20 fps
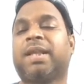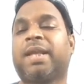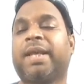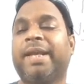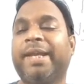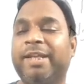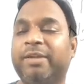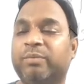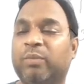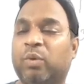
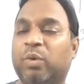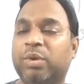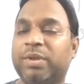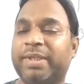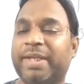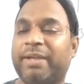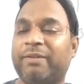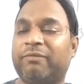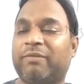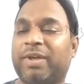in more
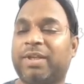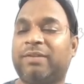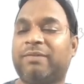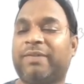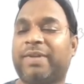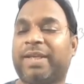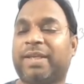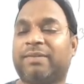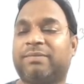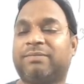than one
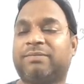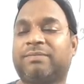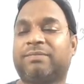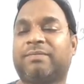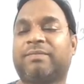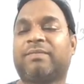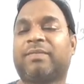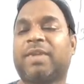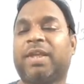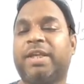way
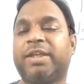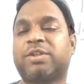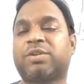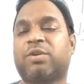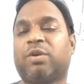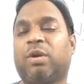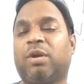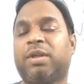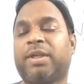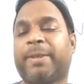is
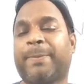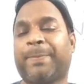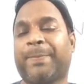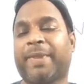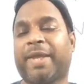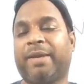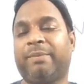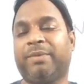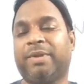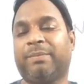called a
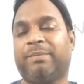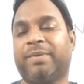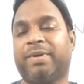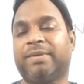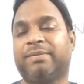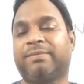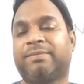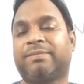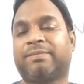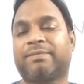prime number.
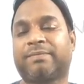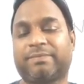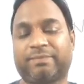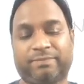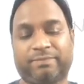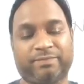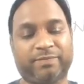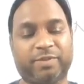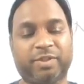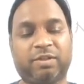
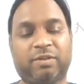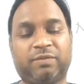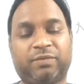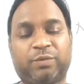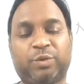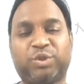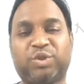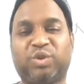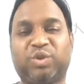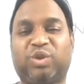Of
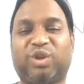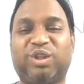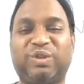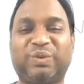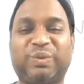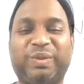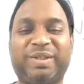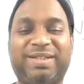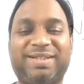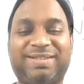course, you all
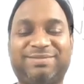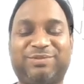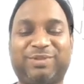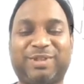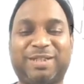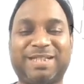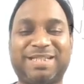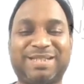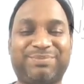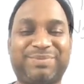know it.
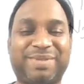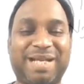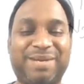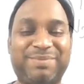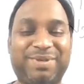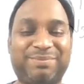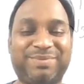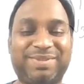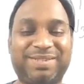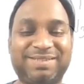What is a prime
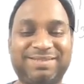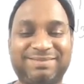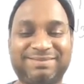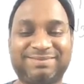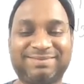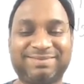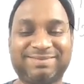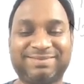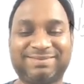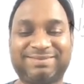number?
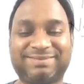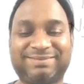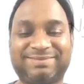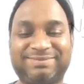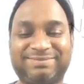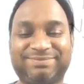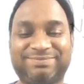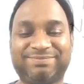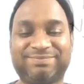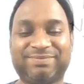
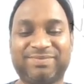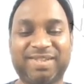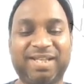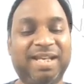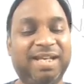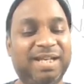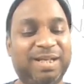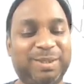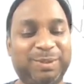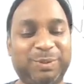
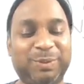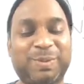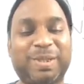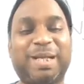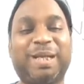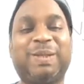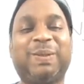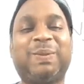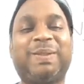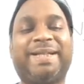You
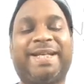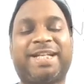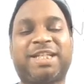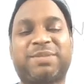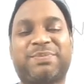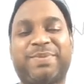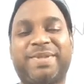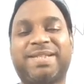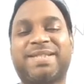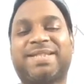cannot
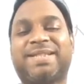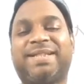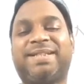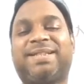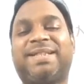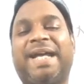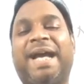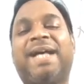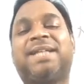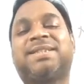express it
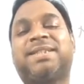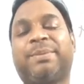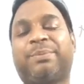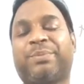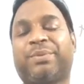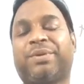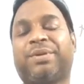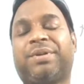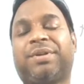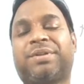as a
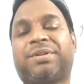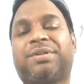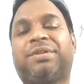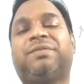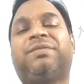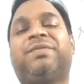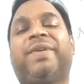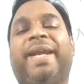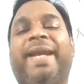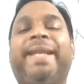product
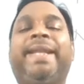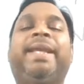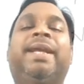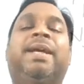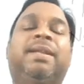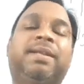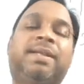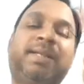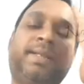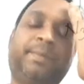of any
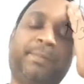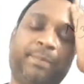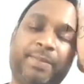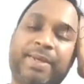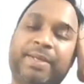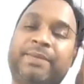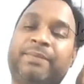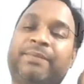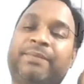other number.